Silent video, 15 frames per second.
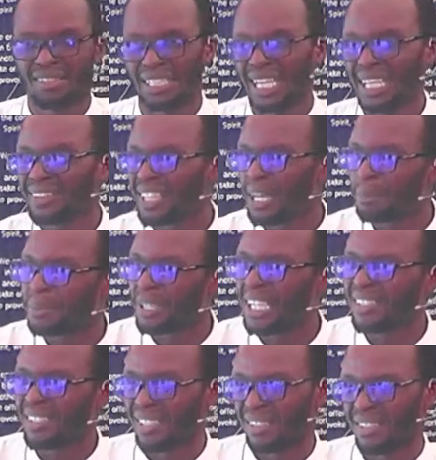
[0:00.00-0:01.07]
He had their
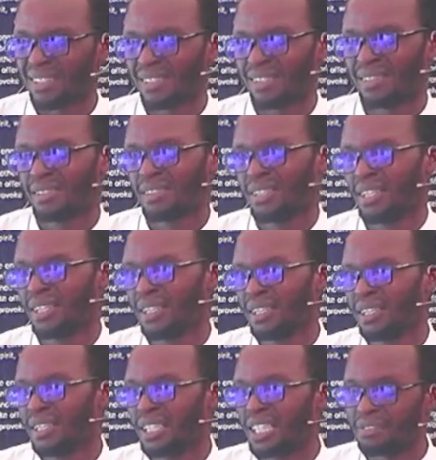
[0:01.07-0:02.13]
praises.
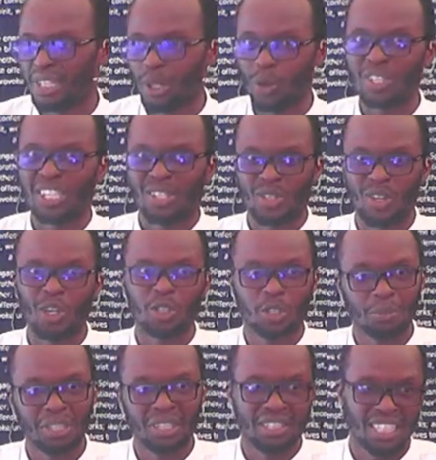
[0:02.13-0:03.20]
If there was a song to
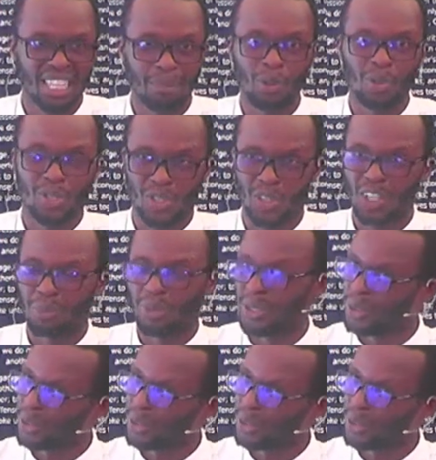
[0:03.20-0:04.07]
be written about Solomon,